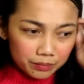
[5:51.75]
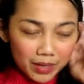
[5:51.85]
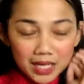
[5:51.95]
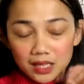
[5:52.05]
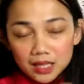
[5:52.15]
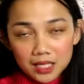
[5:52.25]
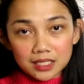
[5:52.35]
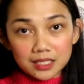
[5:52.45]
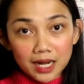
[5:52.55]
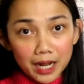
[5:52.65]
main things
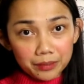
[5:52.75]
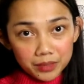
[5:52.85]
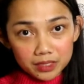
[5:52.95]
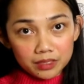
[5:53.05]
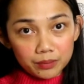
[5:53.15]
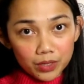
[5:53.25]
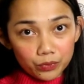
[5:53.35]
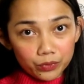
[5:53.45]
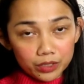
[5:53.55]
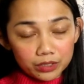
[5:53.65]
that I missed about
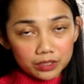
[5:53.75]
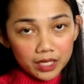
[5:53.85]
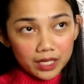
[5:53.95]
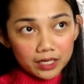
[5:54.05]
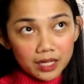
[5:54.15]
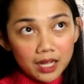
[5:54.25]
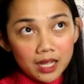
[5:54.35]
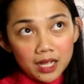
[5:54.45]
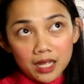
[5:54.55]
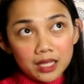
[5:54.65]
work, and
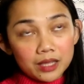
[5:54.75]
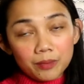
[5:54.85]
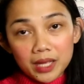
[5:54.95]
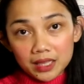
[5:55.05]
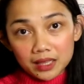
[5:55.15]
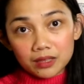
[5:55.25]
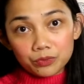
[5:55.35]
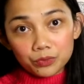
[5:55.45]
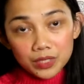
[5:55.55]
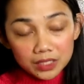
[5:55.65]
the main
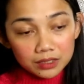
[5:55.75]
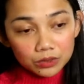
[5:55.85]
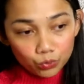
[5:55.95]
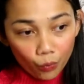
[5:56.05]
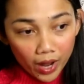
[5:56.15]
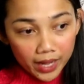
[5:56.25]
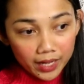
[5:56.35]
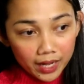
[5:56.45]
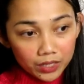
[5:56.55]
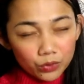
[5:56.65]
reasons
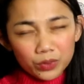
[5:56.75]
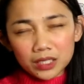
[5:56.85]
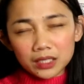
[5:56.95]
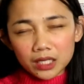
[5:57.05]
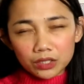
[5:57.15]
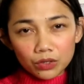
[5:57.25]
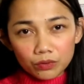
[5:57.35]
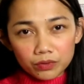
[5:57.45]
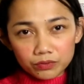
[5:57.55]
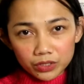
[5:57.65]
why I don't want to let go
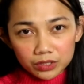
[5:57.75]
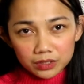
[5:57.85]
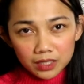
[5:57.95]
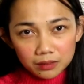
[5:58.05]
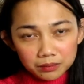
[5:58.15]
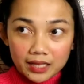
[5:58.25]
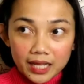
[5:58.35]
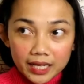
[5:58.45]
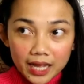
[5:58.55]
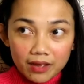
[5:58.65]
of nursing. I
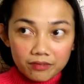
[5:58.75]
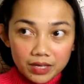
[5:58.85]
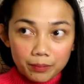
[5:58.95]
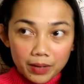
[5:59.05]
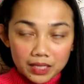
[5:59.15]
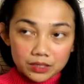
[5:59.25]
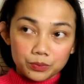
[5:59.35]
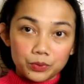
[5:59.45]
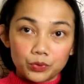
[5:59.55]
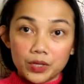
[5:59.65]
like having a balance
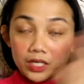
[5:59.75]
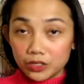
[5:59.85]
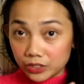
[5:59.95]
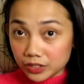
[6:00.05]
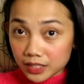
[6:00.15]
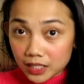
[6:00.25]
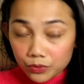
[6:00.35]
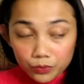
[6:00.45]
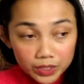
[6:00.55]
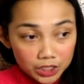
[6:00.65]
between nursing,
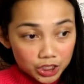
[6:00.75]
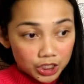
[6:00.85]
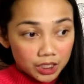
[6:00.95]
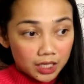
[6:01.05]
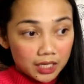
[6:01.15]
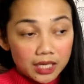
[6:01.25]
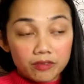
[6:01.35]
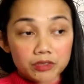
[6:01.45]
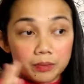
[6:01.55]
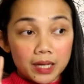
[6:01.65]
which
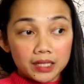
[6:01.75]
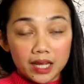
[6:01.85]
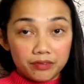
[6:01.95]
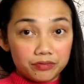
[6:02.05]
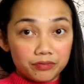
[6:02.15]
gives my life